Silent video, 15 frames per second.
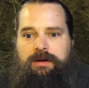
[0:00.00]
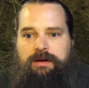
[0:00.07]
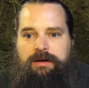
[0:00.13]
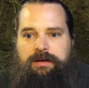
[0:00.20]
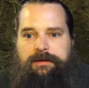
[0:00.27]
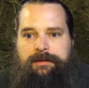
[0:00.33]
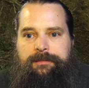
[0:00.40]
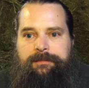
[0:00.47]

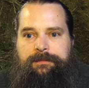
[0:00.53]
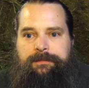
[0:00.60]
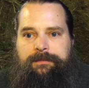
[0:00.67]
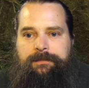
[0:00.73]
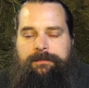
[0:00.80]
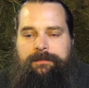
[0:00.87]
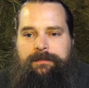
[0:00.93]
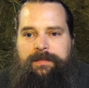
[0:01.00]

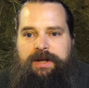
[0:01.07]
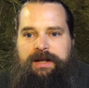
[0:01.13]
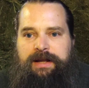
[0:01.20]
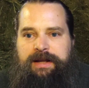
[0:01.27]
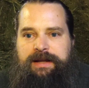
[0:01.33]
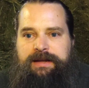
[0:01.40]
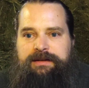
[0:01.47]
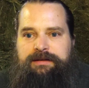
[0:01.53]

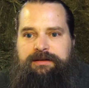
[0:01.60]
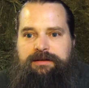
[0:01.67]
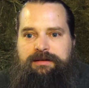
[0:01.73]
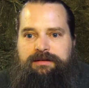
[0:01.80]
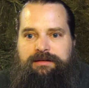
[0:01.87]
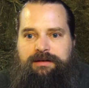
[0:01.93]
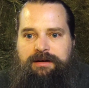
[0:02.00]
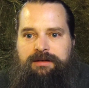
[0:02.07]
and
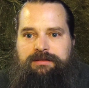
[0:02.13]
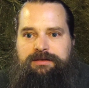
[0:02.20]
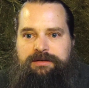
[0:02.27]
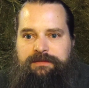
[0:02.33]
hurt